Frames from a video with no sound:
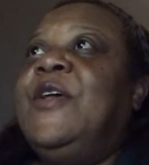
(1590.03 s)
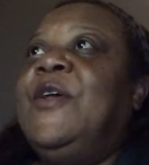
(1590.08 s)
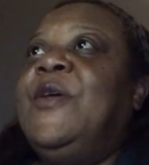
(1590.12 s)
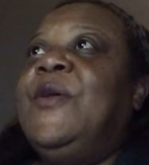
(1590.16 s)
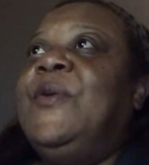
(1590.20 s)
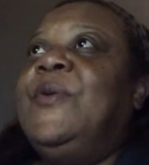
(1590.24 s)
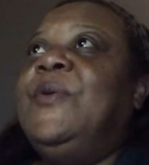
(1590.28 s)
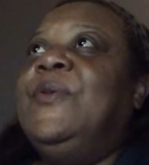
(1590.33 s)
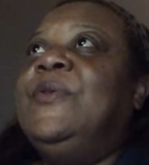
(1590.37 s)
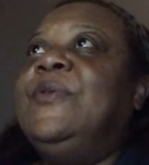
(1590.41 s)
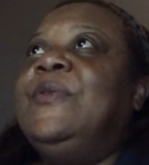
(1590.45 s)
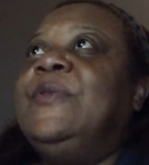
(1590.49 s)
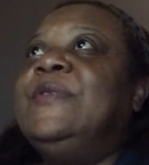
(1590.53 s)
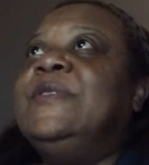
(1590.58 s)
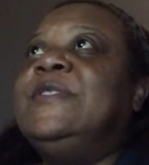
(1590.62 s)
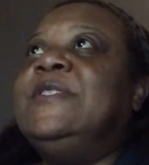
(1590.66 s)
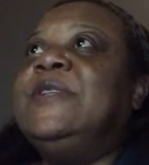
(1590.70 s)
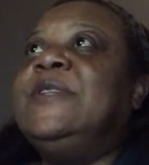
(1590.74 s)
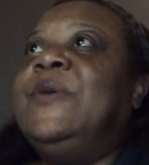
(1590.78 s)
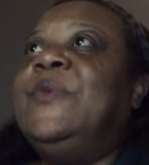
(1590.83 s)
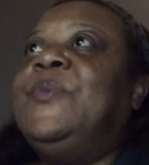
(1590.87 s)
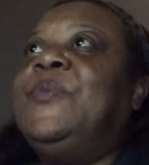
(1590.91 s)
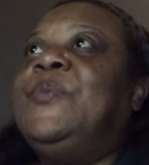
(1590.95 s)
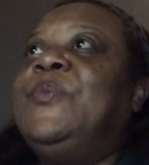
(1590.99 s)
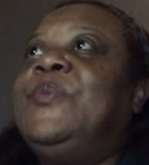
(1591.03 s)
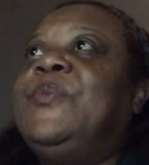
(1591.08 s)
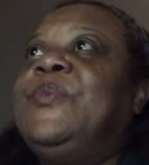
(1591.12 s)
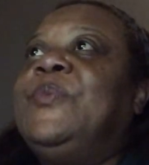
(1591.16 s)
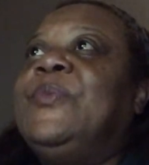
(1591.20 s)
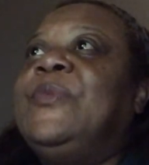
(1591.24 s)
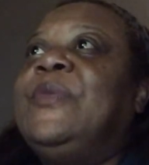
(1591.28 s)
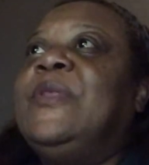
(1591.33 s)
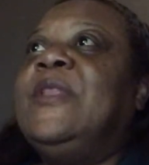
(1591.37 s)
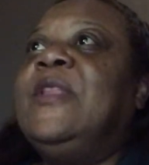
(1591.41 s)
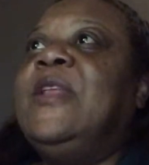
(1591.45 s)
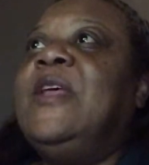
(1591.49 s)
Let's see.
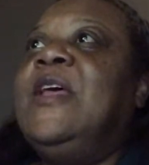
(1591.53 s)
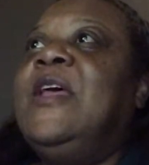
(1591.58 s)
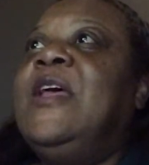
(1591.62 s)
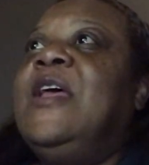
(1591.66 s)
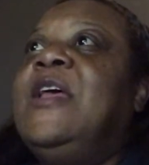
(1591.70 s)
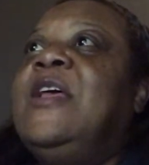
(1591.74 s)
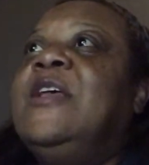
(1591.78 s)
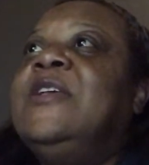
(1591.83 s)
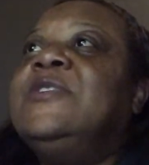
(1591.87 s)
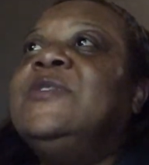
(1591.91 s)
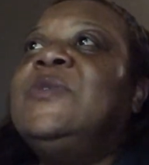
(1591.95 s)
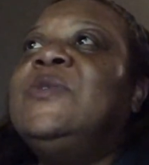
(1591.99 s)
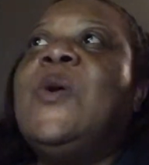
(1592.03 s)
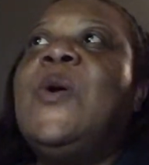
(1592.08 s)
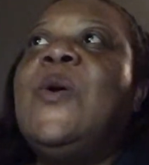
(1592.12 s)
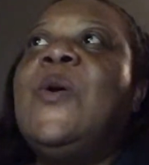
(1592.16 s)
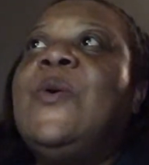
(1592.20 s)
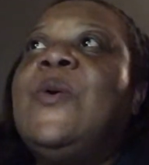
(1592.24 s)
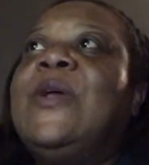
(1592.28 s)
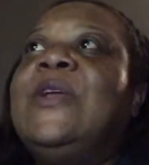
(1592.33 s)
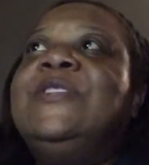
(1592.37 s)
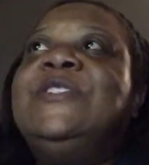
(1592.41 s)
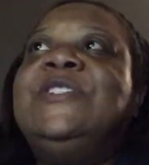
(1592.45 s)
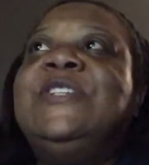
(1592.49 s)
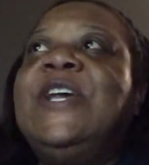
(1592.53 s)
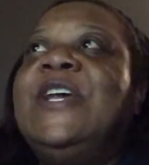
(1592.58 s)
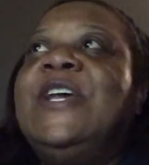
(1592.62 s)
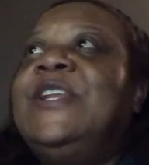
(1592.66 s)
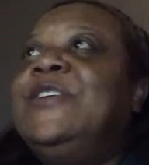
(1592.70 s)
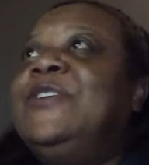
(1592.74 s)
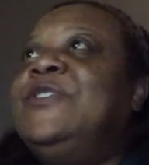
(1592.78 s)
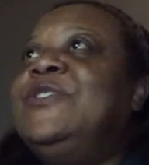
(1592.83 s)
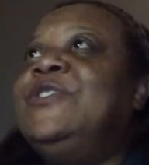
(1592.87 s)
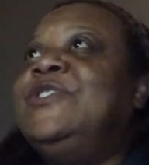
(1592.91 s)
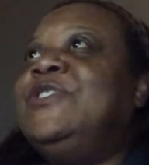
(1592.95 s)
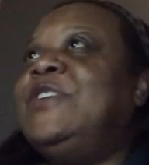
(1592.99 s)
So, and
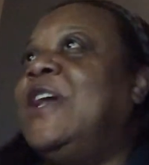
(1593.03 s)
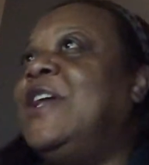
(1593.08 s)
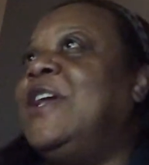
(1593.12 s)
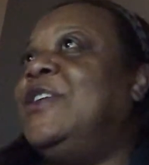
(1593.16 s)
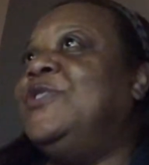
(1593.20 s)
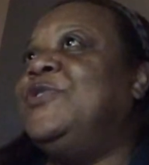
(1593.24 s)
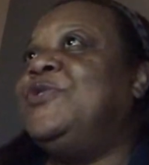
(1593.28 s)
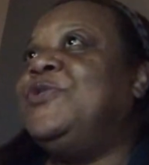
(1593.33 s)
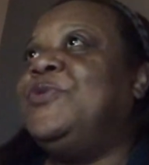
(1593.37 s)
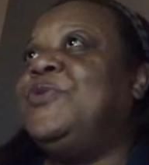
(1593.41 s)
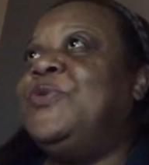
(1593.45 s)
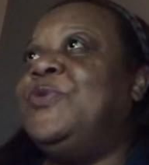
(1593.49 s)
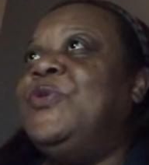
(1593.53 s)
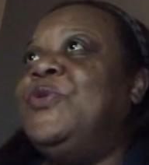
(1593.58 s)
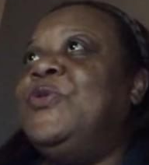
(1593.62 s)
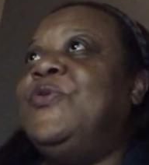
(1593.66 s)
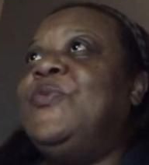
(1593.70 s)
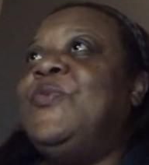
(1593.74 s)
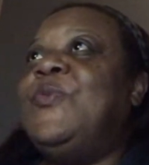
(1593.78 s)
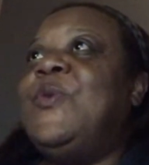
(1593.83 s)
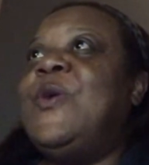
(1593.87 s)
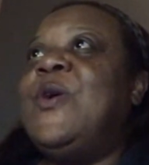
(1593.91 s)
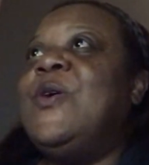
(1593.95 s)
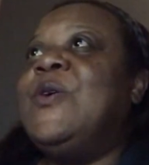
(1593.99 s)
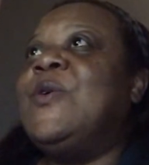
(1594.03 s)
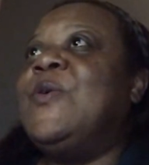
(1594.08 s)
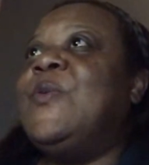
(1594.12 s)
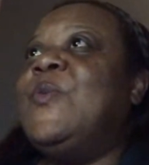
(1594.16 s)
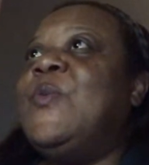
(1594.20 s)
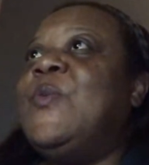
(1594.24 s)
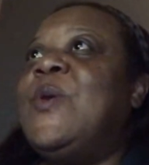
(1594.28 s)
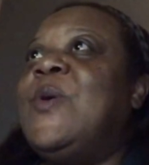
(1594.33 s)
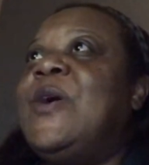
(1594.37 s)
Jaden Truth, welcome.